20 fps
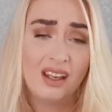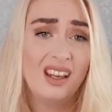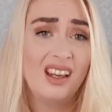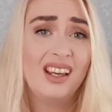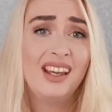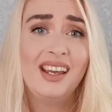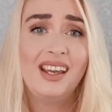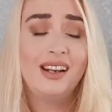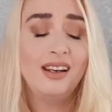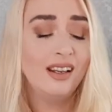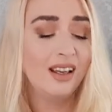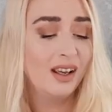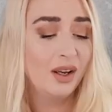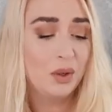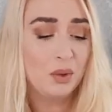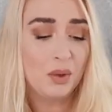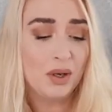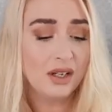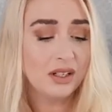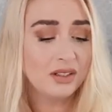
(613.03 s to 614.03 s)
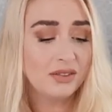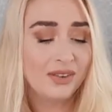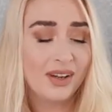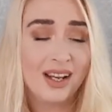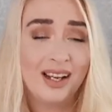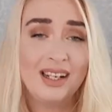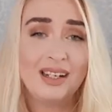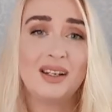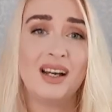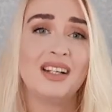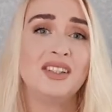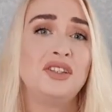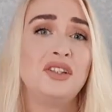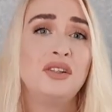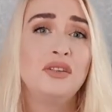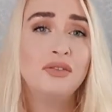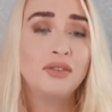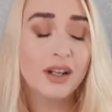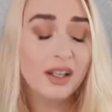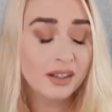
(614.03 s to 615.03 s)
Again, worked fine. I
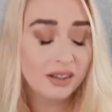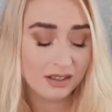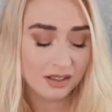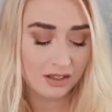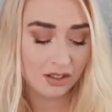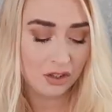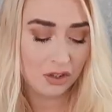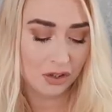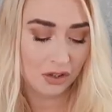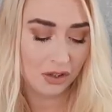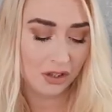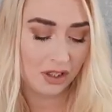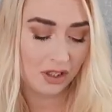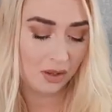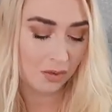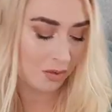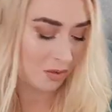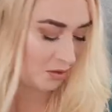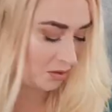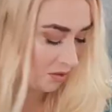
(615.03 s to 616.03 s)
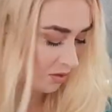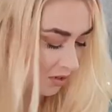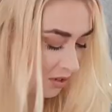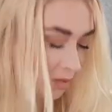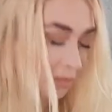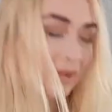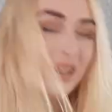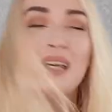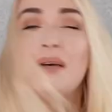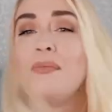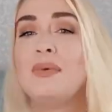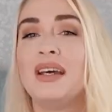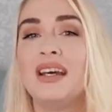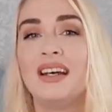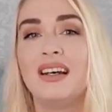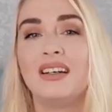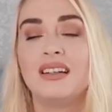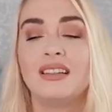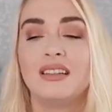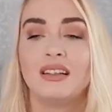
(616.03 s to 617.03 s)
do find the chunky ones to be a
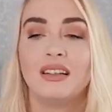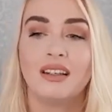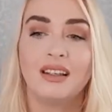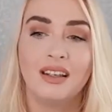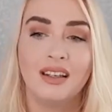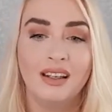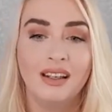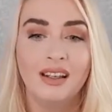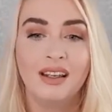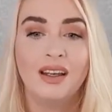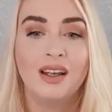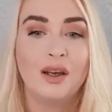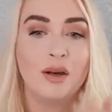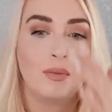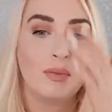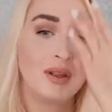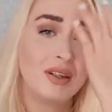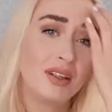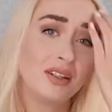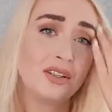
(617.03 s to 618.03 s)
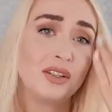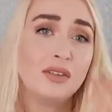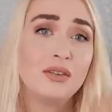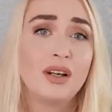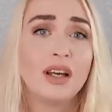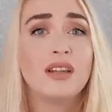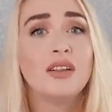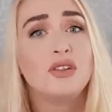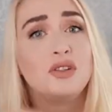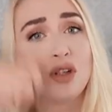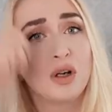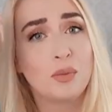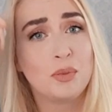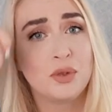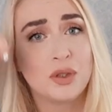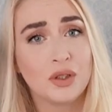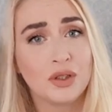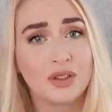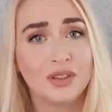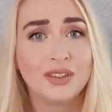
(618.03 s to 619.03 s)
bit eh, but they do get the job
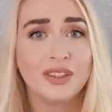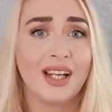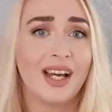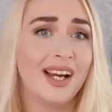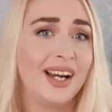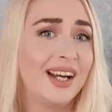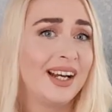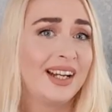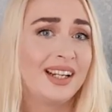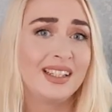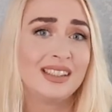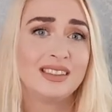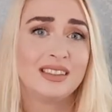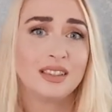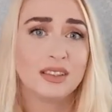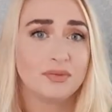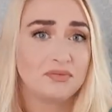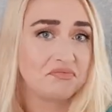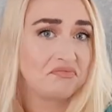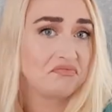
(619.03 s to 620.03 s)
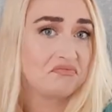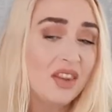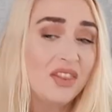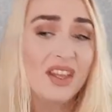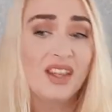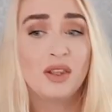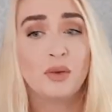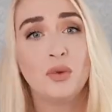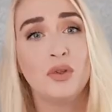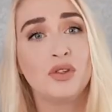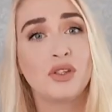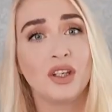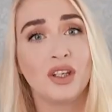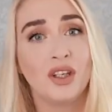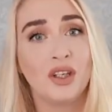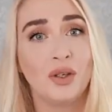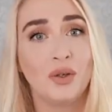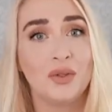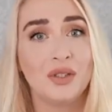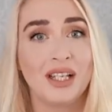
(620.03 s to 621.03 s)
done. And they're the ones I
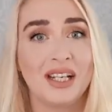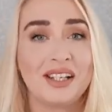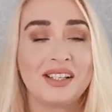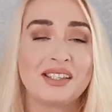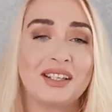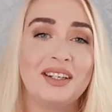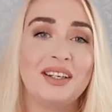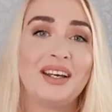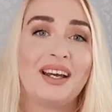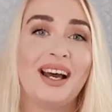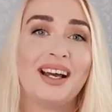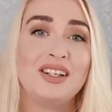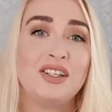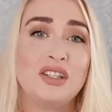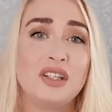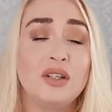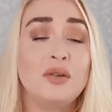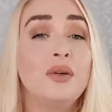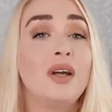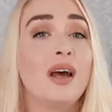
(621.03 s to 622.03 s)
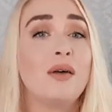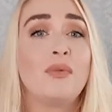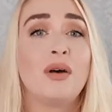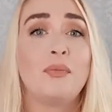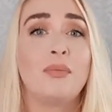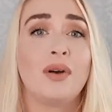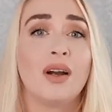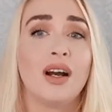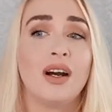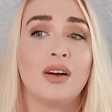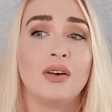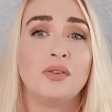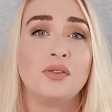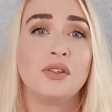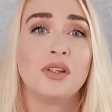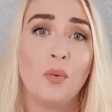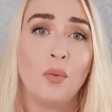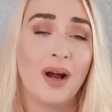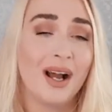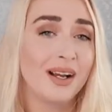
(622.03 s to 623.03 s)
use. Like I said, I do get my brows
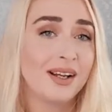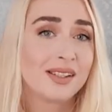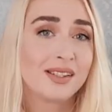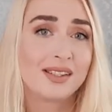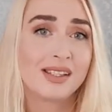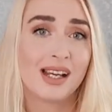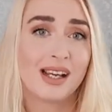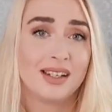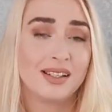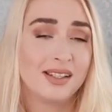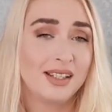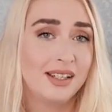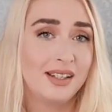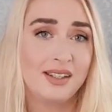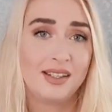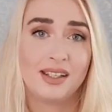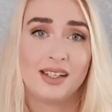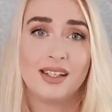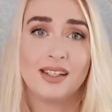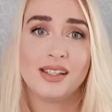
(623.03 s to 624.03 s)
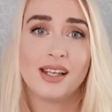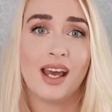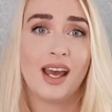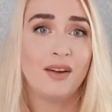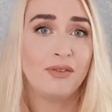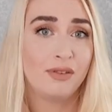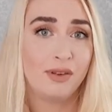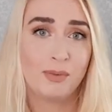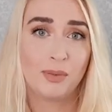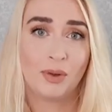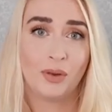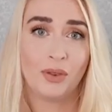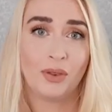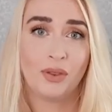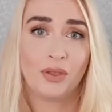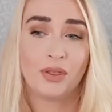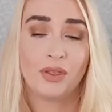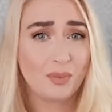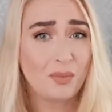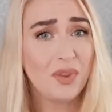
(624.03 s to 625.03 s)
waxed and tinted every month.
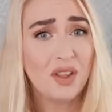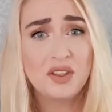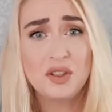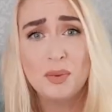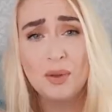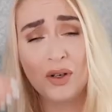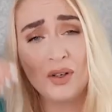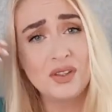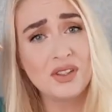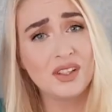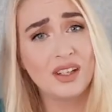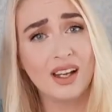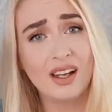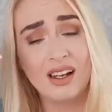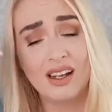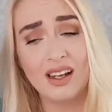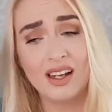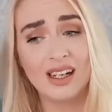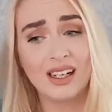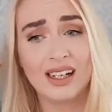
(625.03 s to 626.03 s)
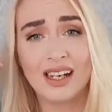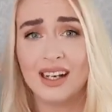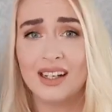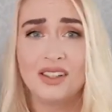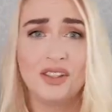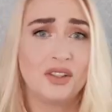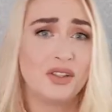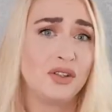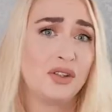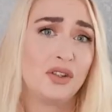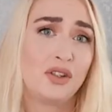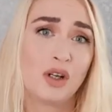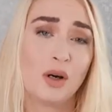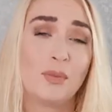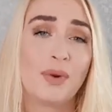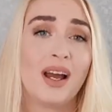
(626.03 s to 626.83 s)
To be honest, it kind of does the job.